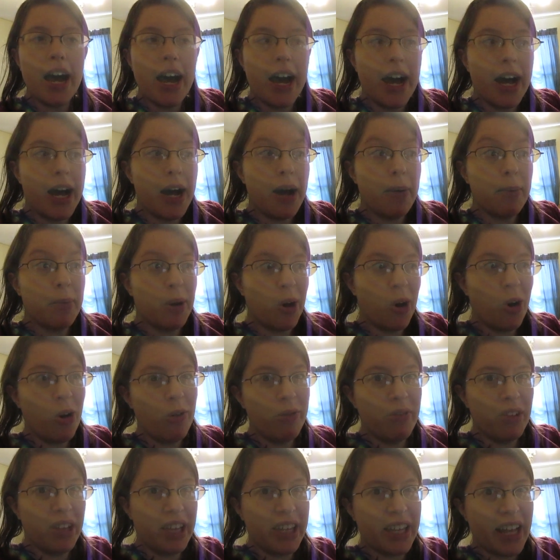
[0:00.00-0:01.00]
um, but
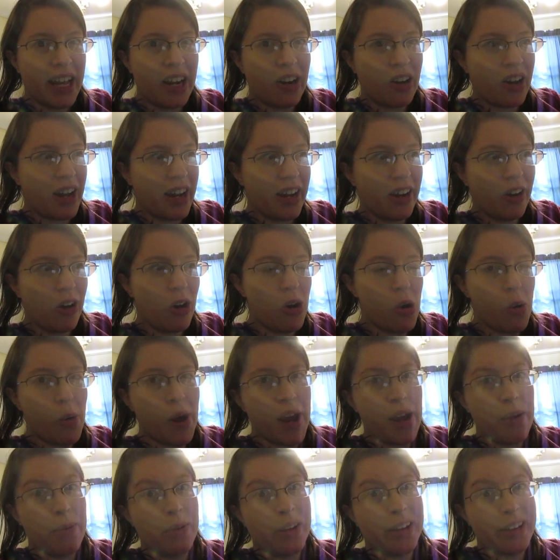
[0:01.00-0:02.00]
hopefully that'll kind of go
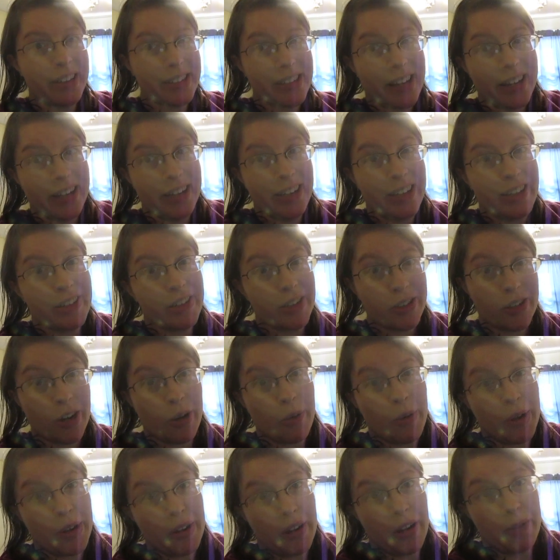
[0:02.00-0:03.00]
away because I need to
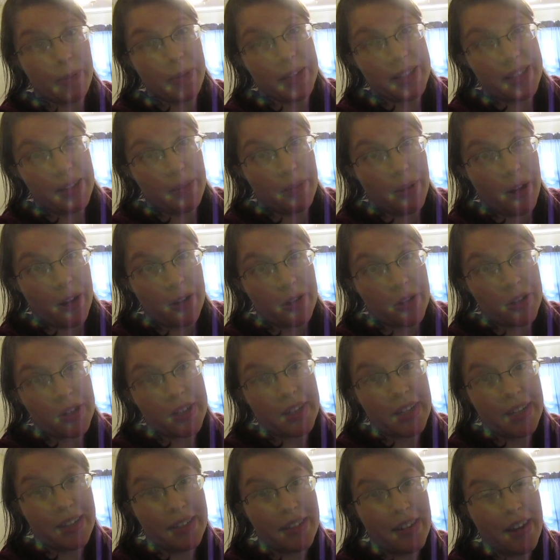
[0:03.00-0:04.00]
start working on my theme project
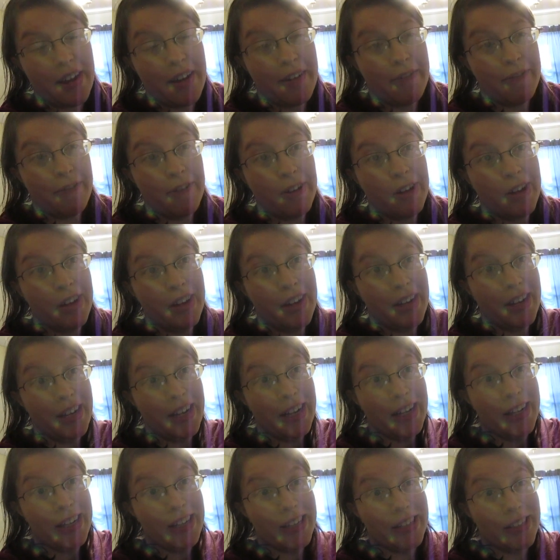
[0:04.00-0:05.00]
today stuff
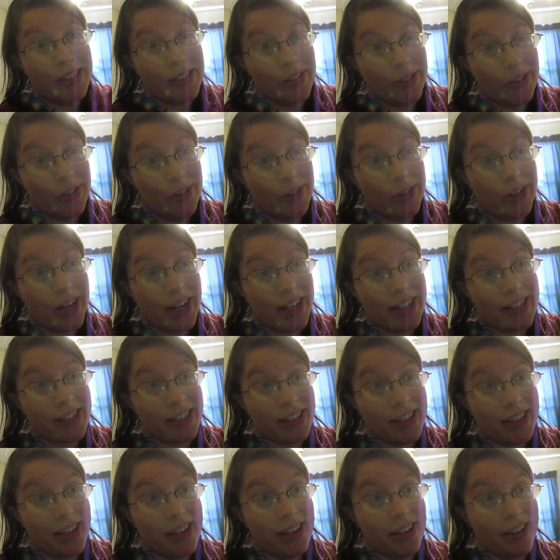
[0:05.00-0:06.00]
so you guys
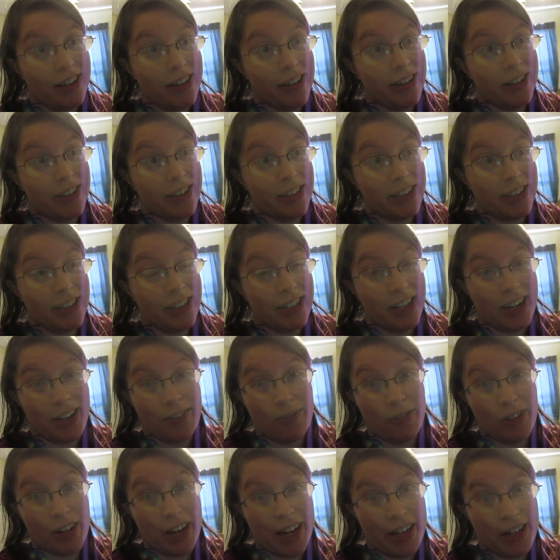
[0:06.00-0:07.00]
can see kind
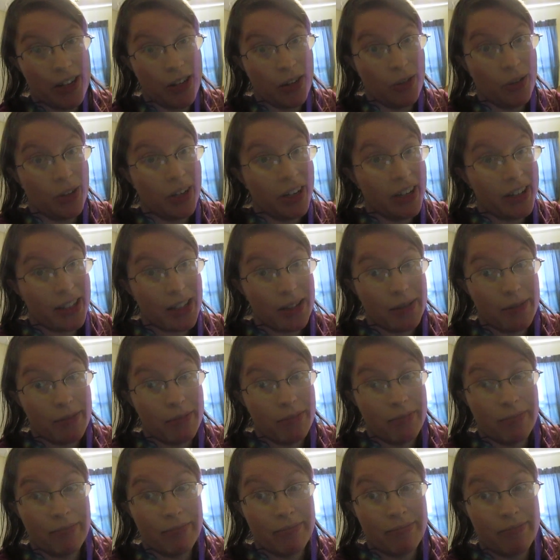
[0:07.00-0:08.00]
of what I do and get
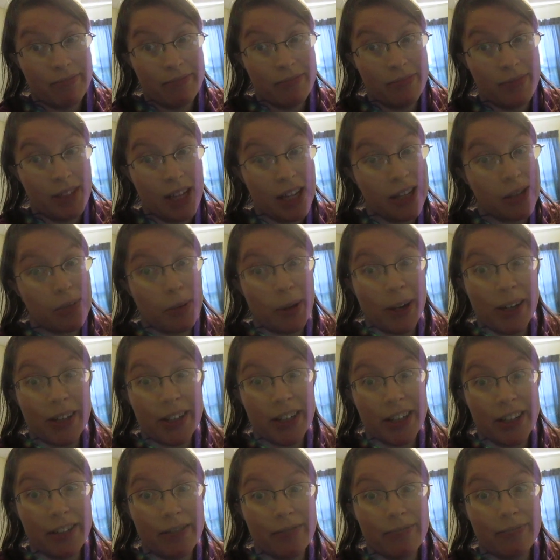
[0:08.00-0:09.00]
some
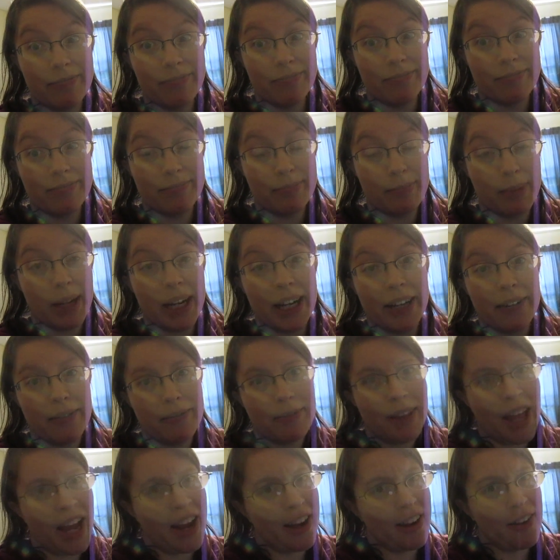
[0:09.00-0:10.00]
inspiration, but
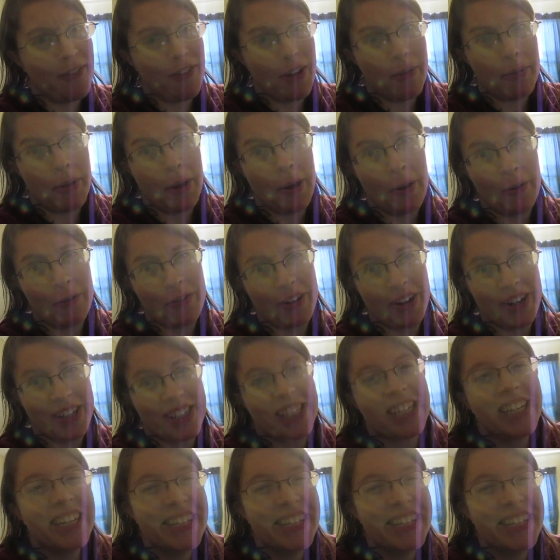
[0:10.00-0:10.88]
I gotta find my own first.